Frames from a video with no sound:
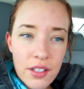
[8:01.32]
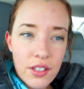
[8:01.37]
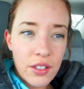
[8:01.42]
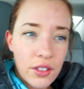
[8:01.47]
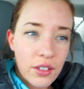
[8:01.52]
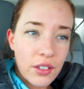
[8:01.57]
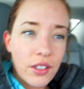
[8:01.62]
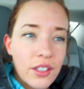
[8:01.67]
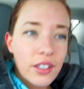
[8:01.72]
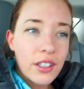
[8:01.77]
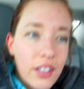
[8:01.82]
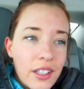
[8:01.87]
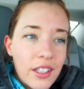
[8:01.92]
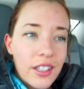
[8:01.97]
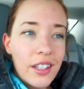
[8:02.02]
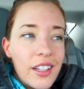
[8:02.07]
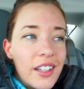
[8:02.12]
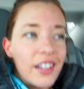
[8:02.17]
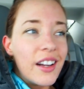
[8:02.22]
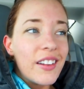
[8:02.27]
So,
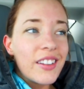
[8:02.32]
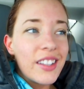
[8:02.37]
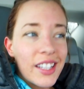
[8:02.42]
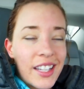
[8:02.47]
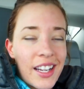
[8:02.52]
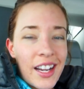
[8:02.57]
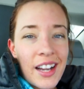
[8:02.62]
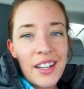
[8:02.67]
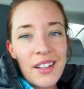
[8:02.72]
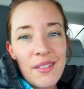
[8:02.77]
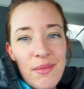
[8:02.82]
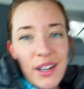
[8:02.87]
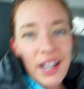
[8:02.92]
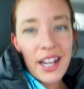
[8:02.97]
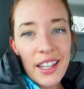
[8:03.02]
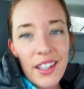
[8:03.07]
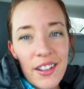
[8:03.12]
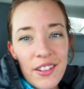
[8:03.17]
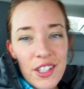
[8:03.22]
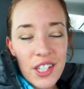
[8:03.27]
oh my god, a
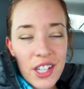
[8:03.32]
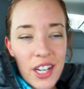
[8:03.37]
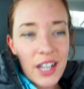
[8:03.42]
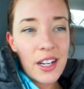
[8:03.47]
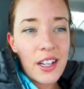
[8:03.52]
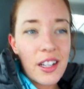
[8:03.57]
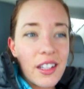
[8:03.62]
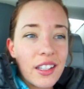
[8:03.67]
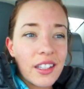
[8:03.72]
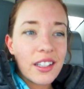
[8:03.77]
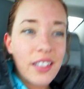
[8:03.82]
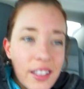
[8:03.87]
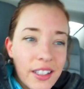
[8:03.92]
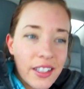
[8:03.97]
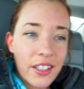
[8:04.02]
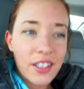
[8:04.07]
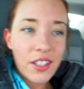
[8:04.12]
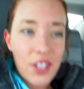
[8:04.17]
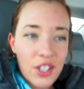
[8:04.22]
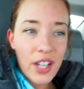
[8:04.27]
breath. I was trying to like
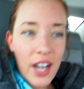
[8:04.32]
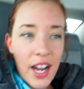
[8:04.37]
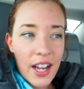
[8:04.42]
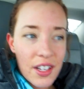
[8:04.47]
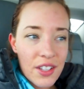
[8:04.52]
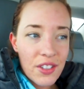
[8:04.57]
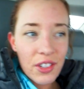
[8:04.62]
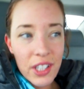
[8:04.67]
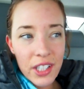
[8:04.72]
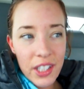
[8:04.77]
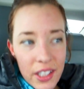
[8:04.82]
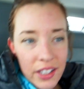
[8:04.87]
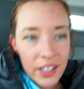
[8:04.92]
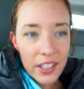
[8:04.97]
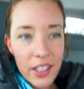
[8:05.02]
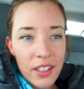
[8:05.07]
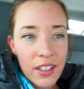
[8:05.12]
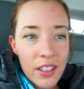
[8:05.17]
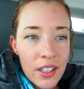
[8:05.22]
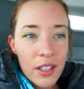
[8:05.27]
clear the tracks really
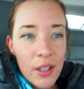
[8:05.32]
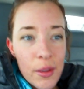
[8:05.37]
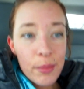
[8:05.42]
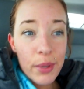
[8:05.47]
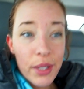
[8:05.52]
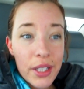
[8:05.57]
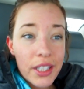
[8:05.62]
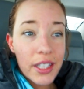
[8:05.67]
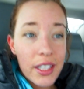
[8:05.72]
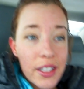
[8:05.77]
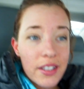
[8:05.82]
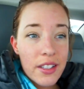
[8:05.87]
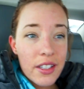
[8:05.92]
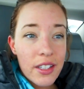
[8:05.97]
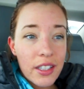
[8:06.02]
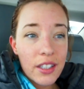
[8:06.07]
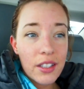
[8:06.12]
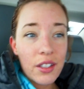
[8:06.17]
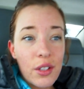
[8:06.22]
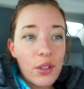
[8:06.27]
good. But there's
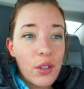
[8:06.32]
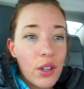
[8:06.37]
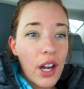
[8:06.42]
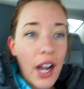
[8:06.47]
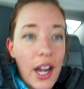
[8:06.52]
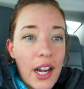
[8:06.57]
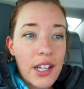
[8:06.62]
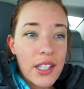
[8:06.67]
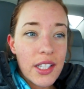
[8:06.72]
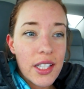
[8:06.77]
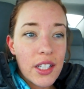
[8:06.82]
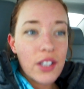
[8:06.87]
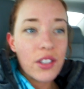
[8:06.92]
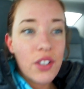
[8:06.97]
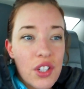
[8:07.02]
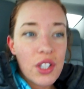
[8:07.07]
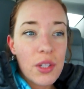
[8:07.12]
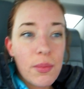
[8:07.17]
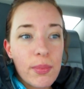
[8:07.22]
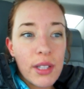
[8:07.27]
like no cars
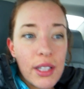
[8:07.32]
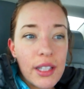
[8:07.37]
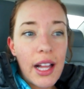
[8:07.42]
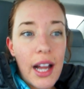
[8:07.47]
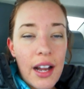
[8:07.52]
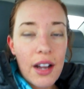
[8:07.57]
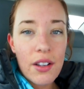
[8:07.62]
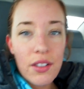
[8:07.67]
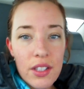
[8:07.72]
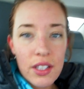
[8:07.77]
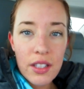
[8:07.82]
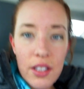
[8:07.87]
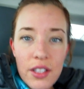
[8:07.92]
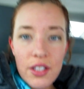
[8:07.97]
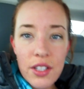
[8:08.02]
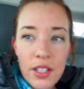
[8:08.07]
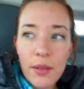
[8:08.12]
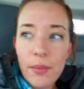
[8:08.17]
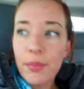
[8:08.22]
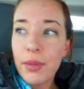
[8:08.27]
out, just plows, and there's some